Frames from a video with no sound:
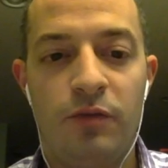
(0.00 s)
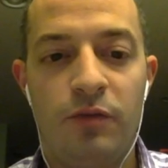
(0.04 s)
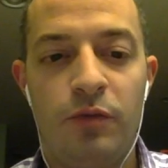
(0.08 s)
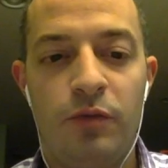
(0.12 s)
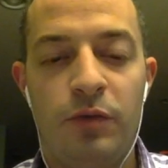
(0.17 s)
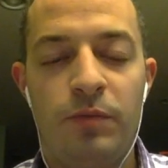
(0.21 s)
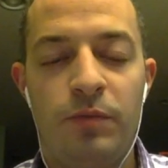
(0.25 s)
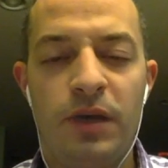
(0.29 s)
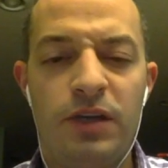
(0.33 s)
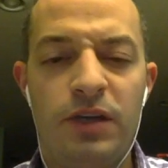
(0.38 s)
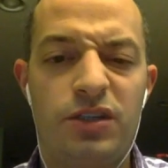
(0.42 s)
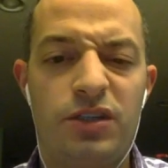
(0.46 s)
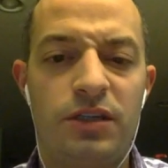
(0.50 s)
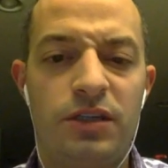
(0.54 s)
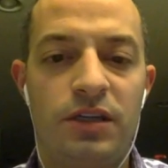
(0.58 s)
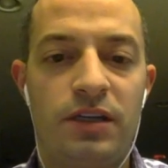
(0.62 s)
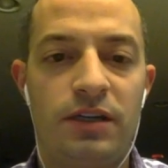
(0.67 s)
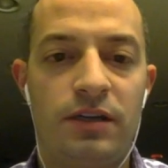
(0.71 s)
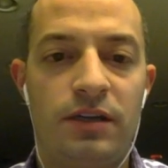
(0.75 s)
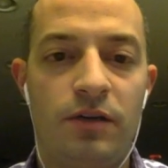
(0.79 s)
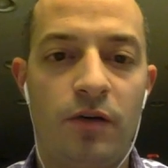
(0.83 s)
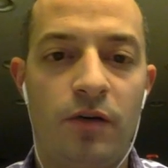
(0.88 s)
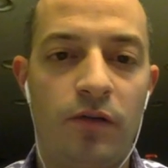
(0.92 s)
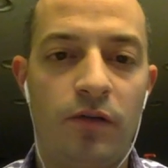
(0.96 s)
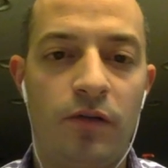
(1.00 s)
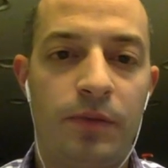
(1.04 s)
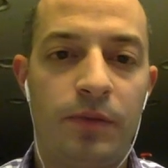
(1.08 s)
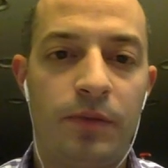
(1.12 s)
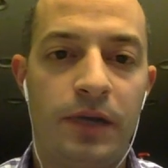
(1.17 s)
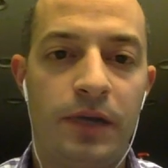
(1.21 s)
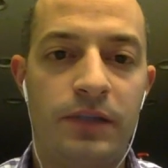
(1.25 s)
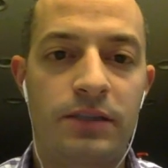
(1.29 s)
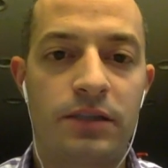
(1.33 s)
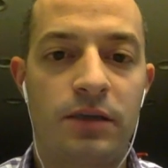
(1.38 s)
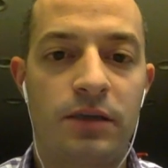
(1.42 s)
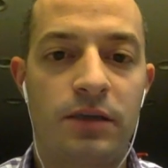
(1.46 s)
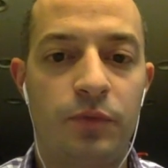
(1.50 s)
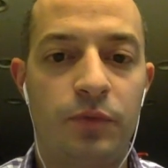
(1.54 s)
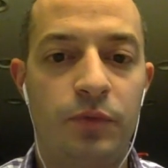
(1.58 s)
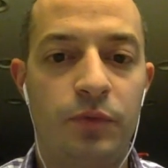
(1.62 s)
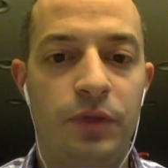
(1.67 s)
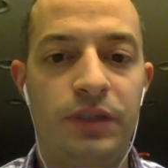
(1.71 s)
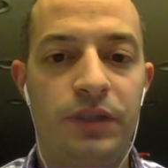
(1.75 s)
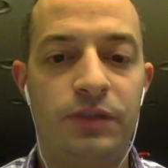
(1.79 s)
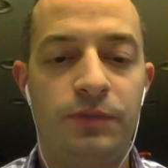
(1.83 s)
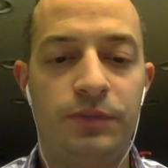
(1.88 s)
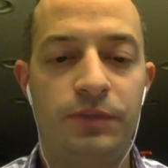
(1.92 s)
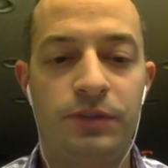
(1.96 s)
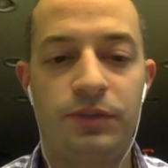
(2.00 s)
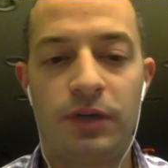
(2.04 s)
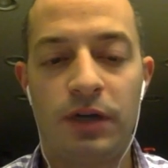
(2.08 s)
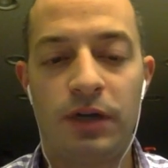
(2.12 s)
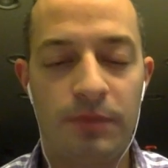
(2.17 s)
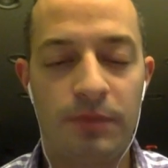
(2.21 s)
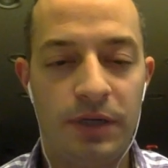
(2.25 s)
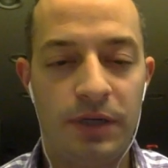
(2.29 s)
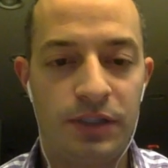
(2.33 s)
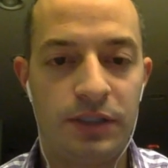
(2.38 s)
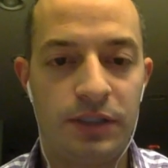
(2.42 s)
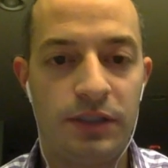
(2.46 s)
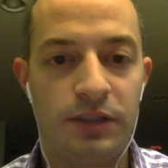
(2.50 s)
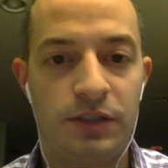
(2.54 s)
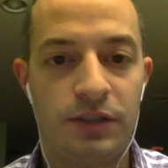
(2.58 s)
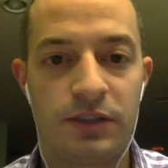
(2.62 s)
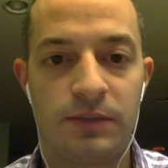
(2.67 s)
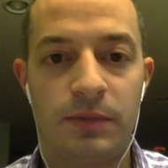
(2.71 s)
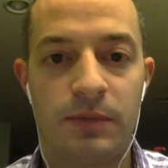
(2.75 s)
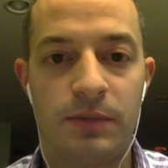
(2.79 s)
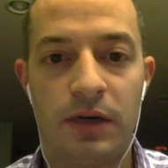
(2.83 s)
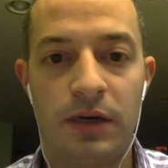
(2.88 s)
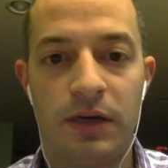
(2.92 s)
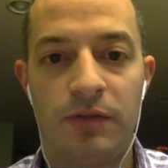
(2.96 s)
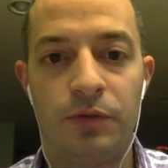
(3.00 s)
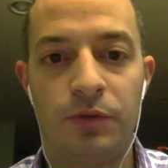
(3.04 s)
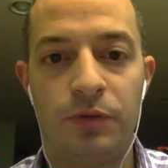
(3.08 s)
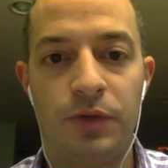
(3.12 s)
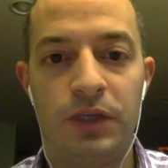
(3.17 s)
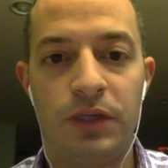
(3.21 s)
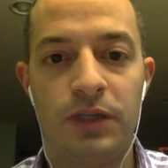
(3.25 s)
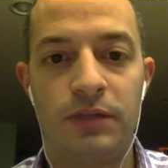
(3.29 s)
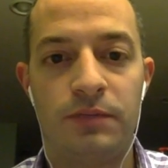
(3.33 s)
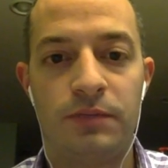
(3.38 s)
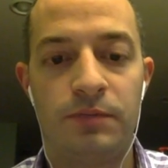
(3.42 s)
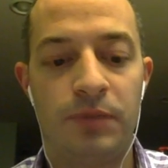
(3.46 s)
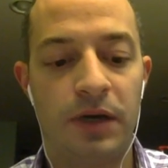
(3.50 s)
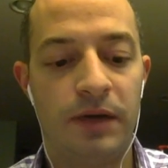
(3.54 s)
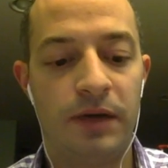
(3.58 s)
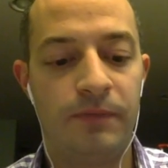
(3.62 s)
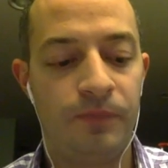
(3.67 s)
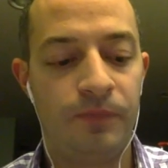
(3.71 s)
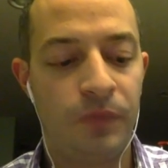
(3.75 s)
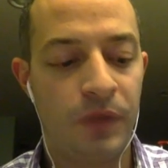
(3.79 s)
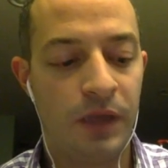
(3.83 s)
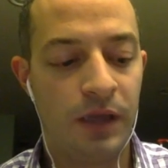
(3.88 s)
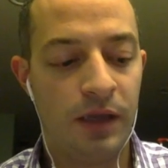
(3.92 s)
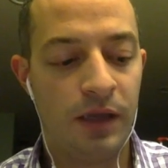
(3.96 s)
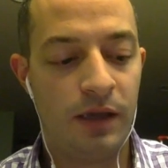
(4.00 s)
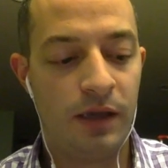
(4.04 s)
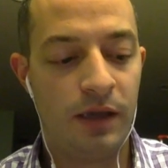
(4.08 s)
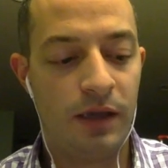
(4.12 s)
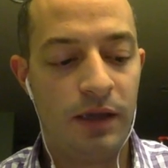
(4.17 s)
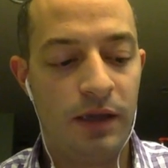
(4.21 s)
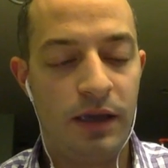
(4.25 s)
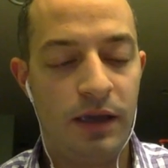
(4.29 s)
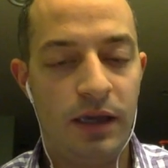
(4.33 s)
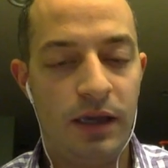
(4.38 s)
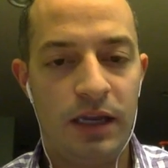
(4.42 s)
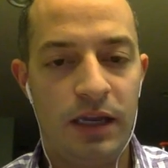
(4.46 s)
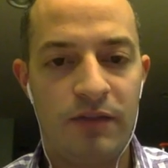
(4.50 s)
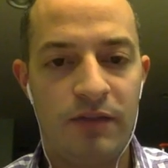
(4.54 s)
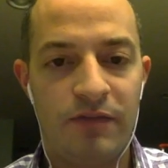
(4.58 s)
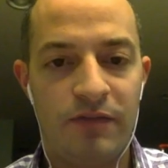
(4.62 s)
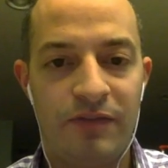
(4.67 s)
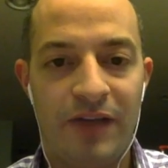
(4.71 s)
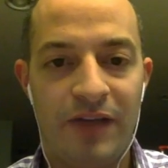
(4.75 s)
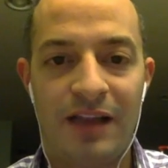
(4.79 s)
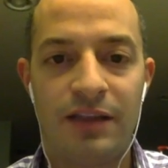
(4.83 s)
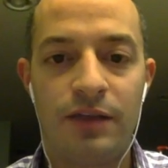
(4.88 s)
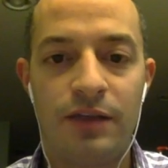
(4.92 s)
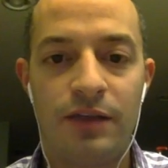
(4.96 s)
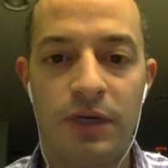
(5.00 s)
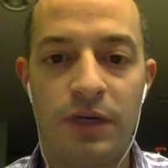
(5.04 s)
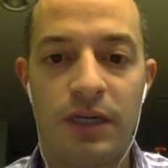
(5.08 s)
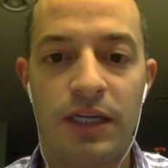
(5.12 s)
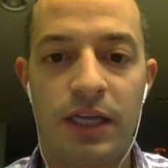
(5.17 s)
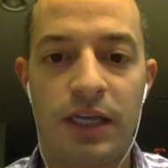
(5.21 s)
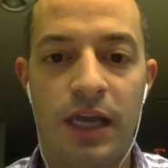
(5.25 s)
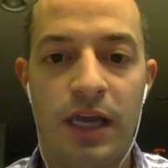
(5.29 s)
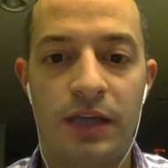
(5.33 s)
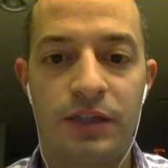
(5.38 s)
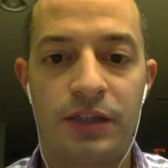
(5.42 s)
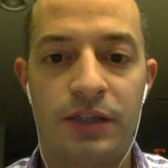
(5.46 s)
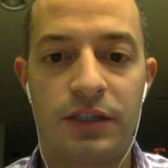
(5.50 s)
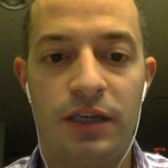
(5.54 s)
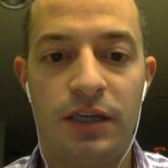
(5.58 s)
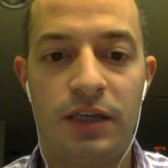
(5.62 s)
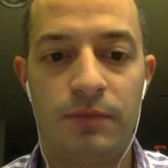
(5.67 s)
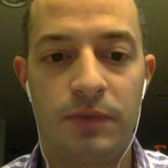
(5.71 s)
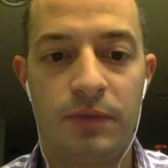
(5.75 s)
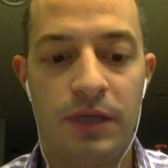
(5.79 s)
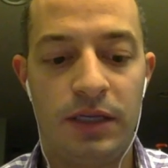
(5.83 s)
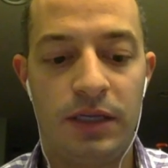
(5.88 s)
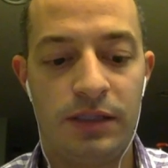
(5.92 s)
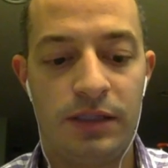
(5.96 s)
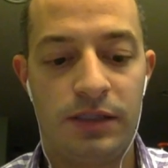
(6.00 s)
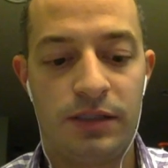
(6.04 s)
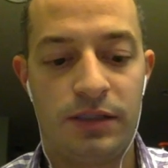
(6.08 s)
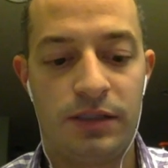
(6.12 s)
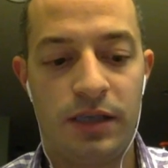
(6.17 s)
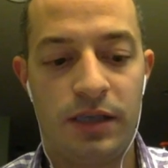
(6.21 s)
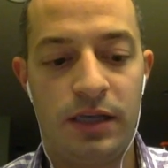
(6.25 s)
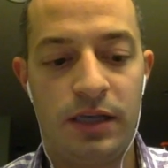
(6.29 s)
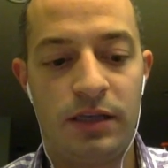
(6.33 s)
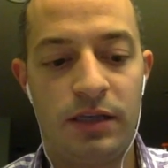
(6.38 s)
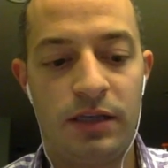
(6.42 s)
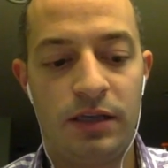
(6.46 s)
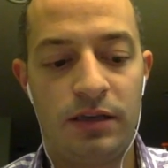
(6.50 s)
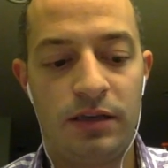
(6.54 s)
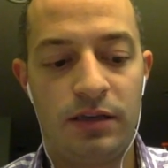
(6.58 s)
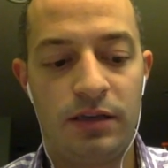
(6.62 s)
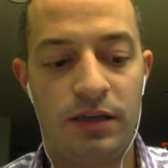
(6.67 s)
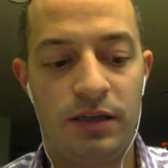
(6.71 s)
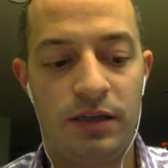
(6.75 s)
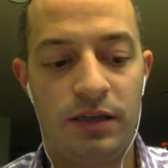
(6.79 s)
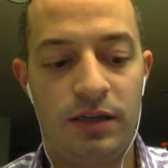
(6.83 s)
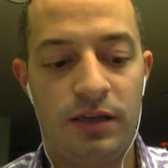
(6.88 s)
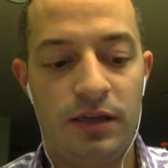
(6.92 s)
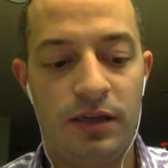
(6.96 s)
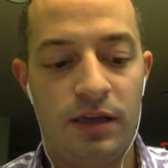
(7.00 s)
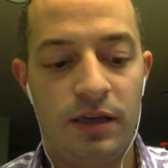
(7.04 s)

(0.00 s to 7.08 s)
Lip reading: We mentioned it over the past couple weeks, and we try to mention it just about every week, but hitting value in a cash game is taking and